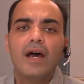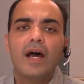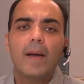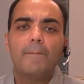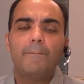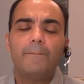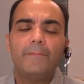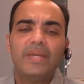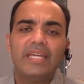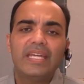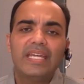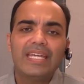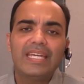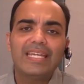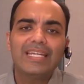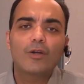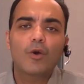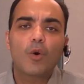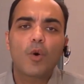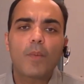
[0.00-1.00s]
a
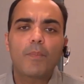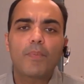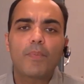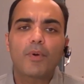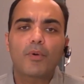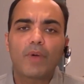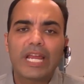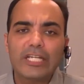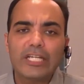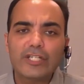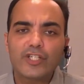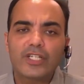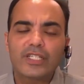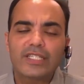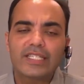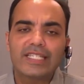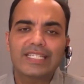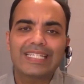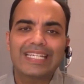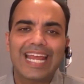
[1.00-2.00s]
big
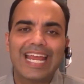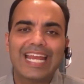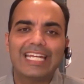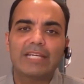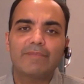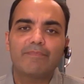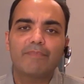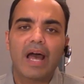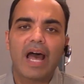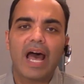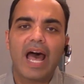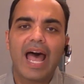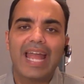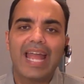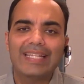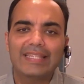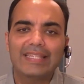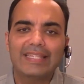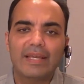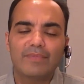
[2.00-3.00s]
corporation standing
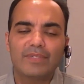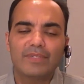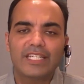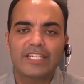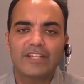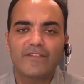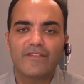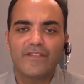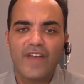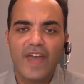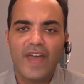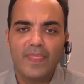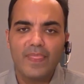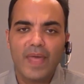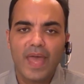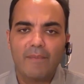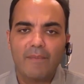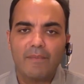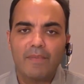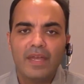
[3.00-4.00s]
behind them to
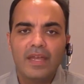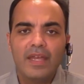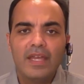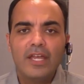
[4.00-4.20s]
defend them.